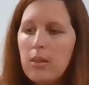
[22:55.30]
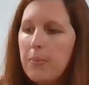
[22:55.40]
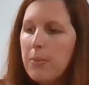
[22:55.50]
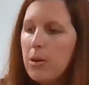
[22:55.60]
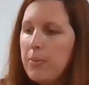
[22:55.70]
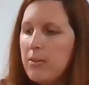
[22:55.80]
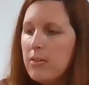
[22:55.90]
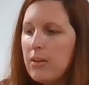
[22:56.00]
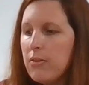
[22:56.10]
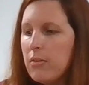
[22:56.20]
The
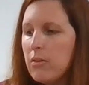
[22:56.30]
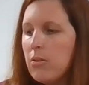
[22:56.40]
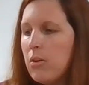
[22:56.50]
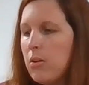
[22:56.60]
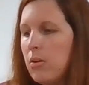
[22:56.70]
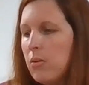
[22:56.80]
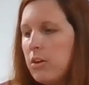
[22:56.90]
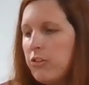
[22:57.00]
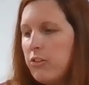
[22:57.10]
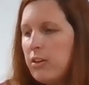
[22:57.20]
purpose of a rhetorical
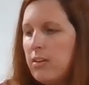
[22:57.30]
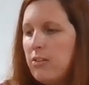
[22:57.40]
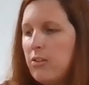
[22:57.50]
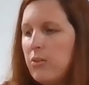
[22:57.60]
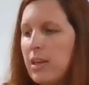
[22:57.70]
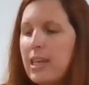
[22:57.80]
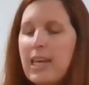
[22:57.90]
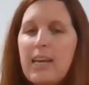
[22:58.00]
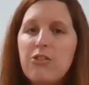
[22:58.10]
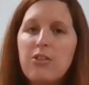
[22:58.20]
question is to
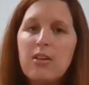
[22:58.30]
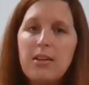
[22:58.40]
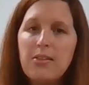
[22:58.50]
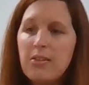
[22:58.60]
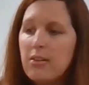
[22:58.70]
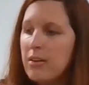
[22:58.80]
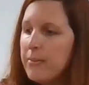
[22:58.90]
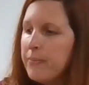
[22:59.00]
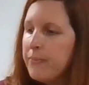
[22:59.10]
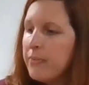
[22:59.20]
engage the listener,
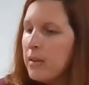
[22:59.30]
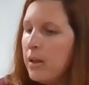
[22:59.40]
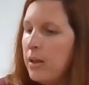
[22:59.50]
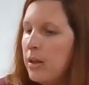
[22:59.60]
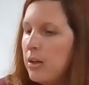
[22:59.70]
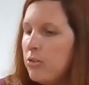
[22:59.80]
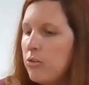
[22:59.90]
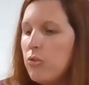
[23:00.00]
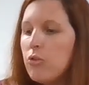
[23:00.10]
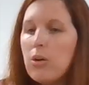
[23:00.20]

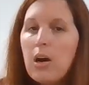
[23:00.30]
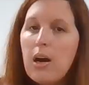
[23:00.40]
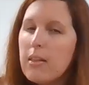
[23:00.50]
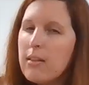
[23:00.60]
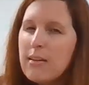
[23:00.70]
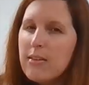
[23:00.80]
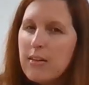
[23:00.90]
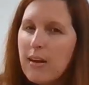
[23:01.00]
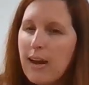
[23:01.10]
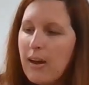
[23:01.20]
to draw the listener